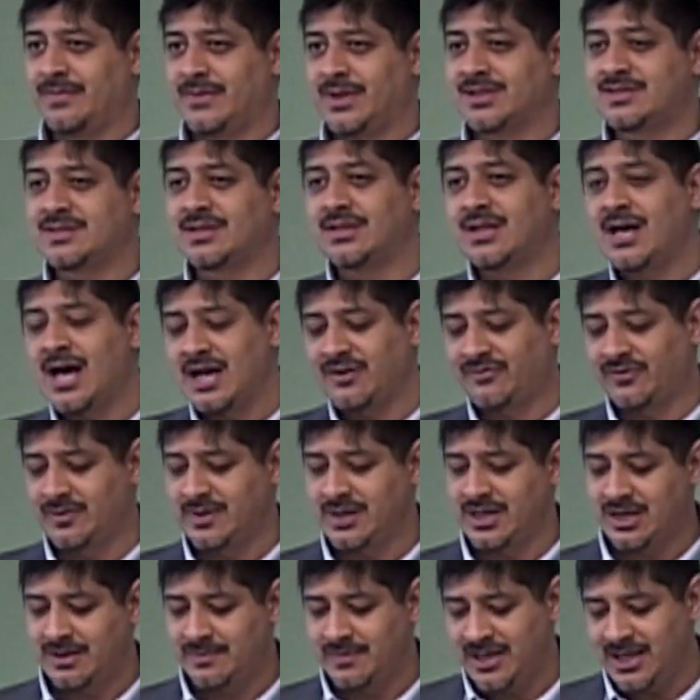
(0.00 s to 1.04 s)
That's a lie from
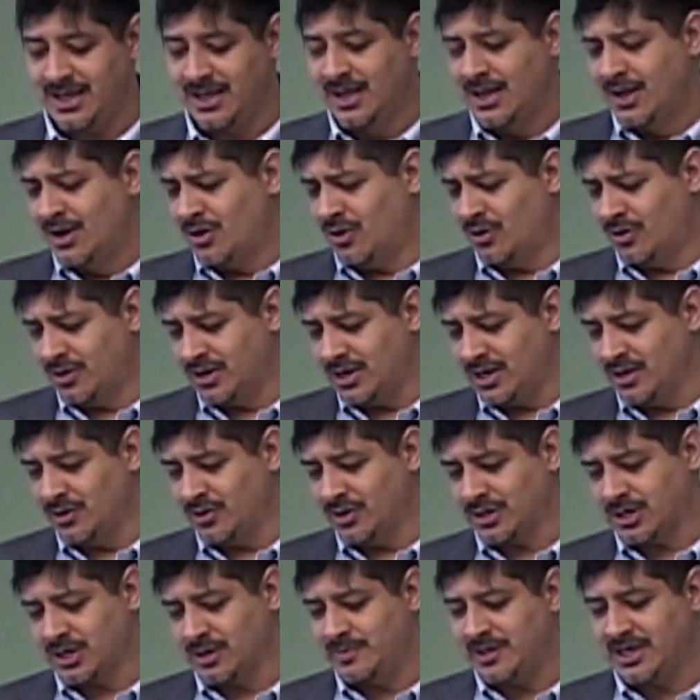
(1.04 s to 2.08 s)
the enemy, or,
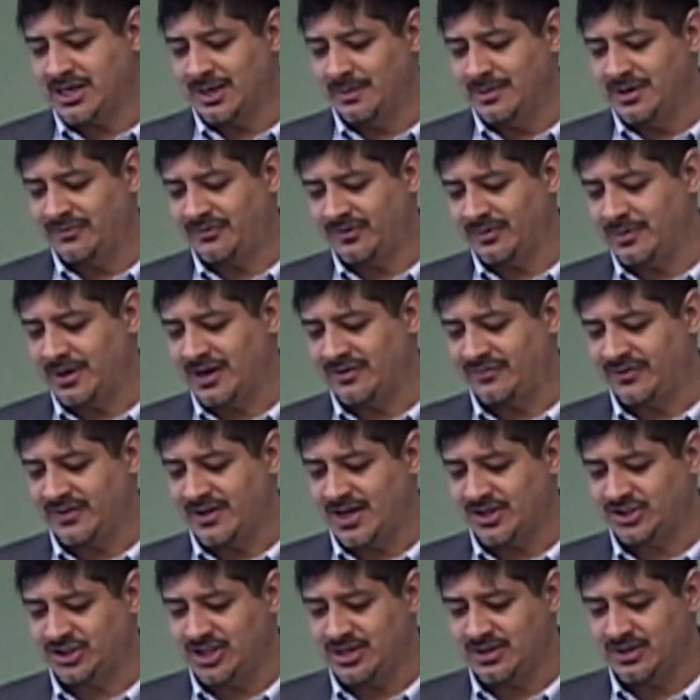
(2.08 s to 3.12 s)
or it could be coming from our
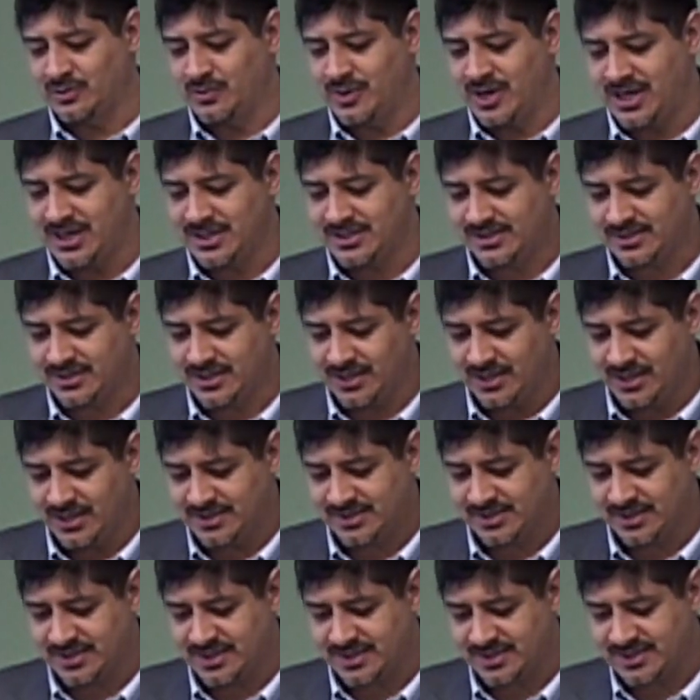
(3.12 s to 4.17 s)
flesh. Either way, it's a,
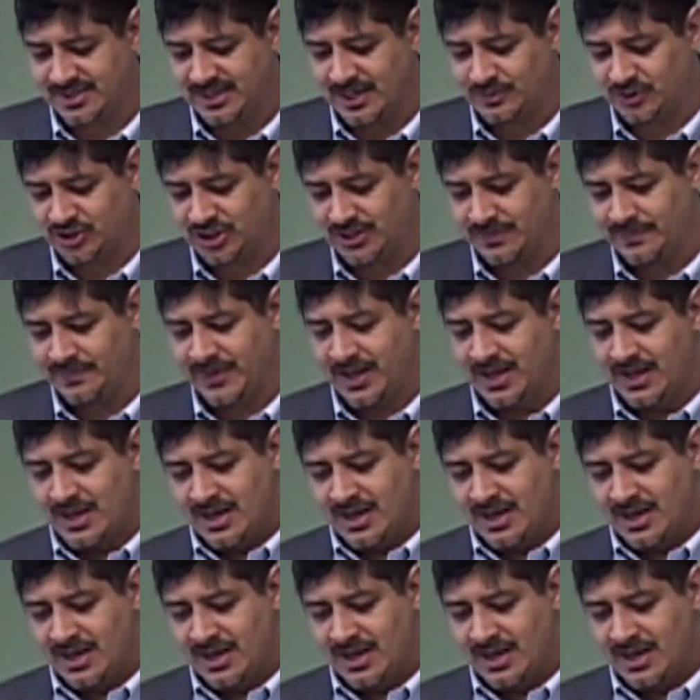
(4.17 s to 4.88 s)
it's a deception.